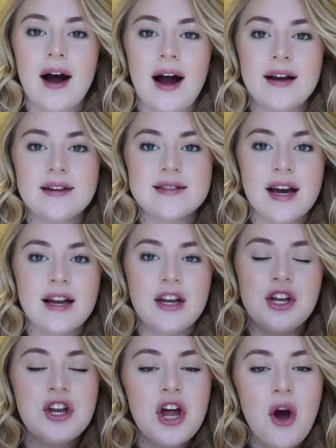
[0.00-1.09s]
I
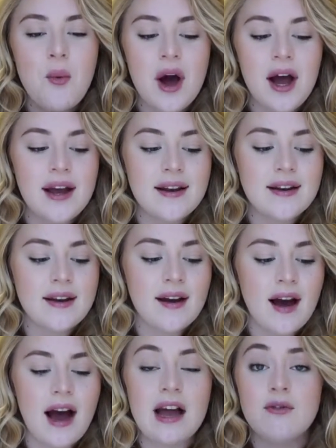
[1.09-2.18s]
decided, you know what,
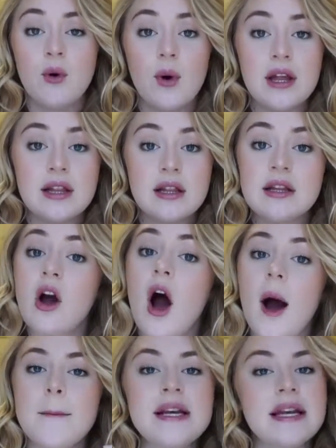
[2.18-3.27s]
I have oil
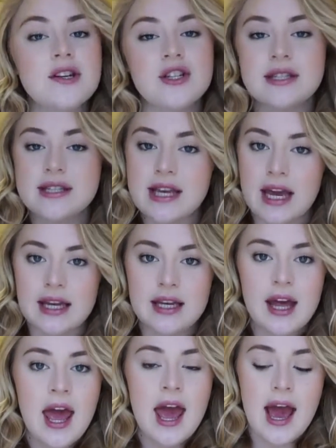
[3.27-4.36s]
combination skin
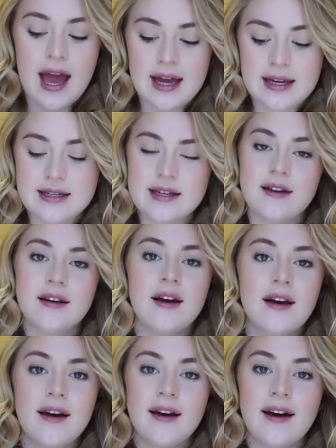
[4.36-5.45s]
and
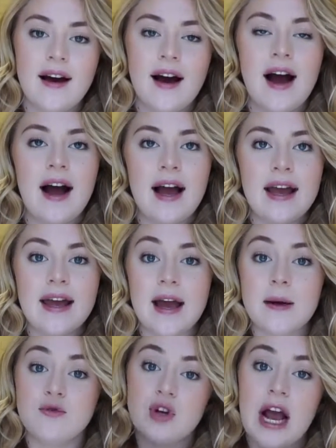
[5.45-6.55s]
I
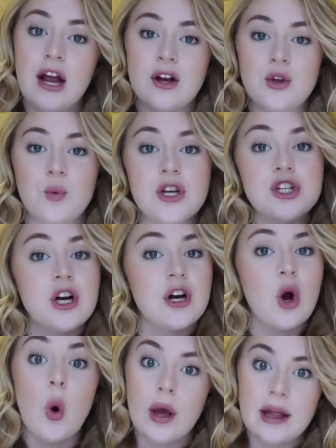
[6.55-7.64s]
am drier in the
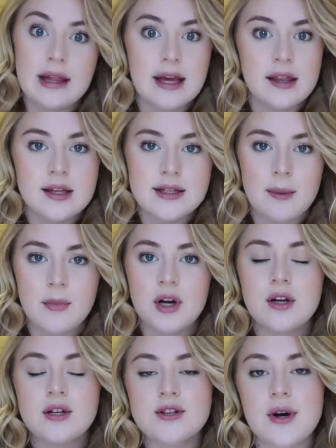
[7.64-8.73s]
winter, oily in the
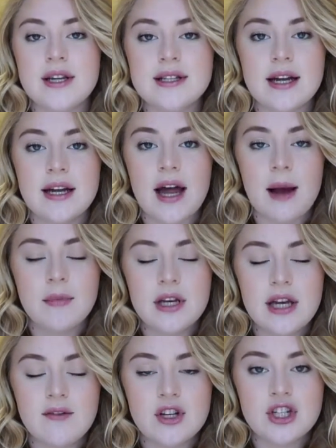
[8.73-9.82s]
summer. So I decided I'm gonna
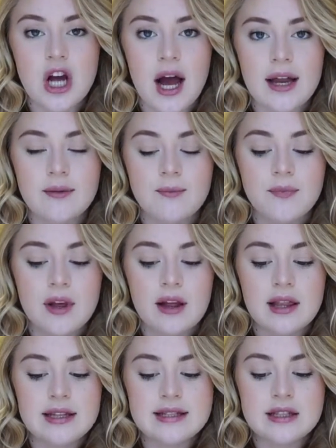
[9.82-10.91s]
give it a shot.
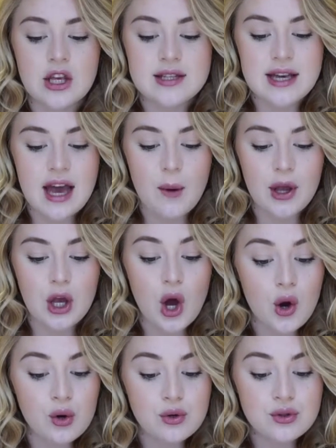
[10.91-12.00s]
Let's see how it
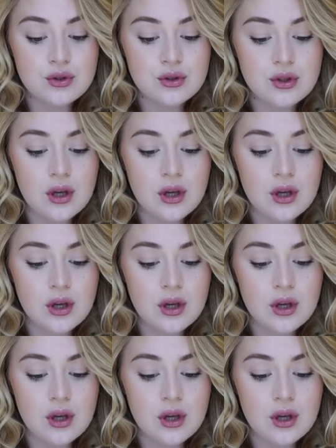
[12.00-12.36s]
goes.